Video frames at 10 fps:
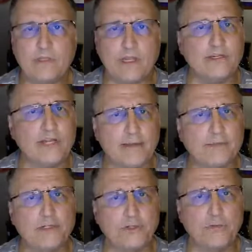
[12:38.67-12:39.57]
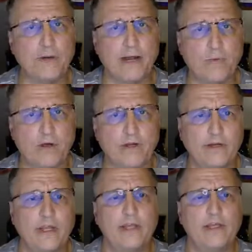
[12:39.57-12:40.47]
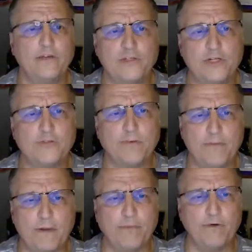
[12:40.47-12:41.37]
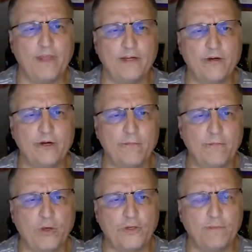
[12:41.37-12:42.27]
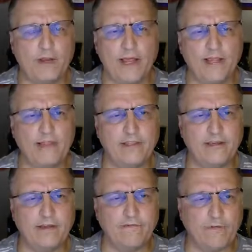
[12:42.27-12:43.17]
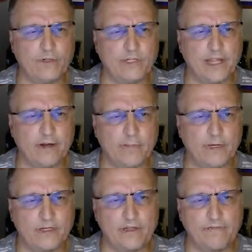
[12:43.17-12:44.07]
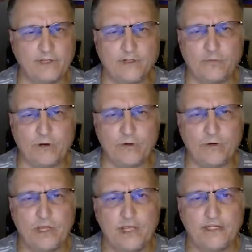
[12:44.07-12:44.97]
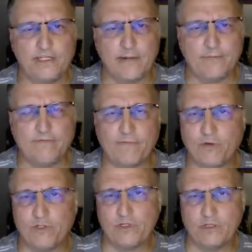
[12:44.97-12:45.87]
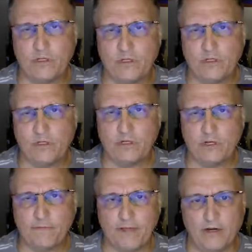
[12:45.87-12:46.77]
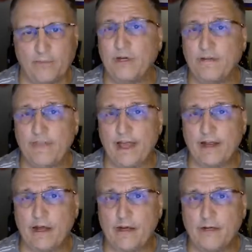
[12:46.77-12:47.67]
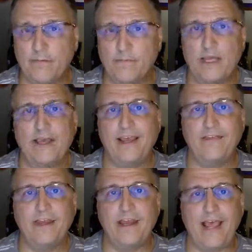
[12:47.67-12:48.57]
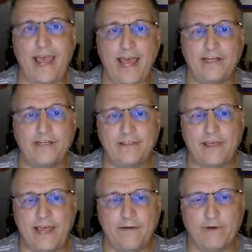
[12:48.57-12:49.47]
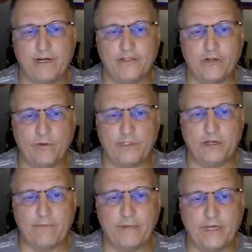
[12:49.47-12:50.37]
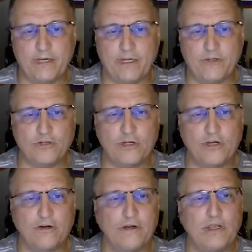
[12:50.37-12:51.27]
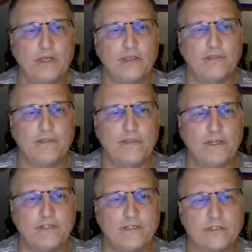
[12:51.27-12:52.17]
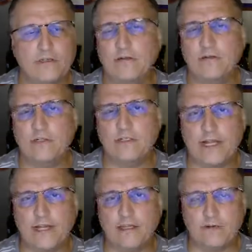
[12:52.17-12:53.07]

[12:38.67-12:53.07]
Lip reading: times a 2 by 1. Just remember that you're going to multiply the first element of this row times the first element of that column, and then add to that, right? It's always going to be an addition here, this second